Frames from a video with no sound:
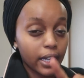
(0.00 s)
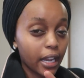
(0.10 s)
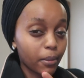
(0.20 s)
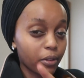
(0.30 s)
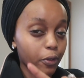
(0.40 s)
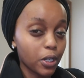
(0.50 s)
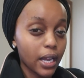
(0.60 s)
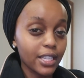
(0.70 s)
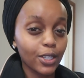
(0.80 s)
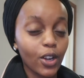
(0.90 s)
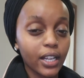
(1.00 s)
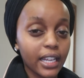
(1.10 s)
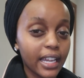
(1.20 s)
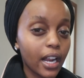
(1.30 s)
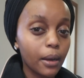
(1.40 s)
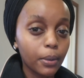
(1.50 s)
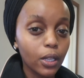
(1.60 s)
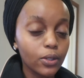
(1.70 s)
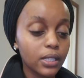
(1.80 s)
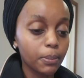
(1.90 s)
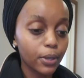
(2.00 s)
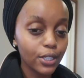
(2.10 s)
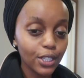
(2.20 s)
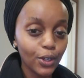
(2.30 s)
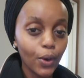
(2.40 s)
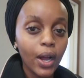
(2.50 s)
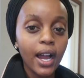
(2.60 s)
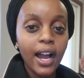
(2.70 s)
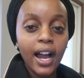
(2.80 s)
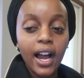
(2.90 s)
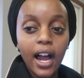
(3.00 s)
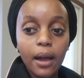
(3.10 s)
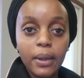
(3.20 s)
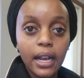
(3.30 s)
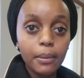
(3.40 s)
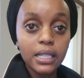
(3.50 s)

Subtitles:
camera for you guys so y'all can get up close and personal. And I'm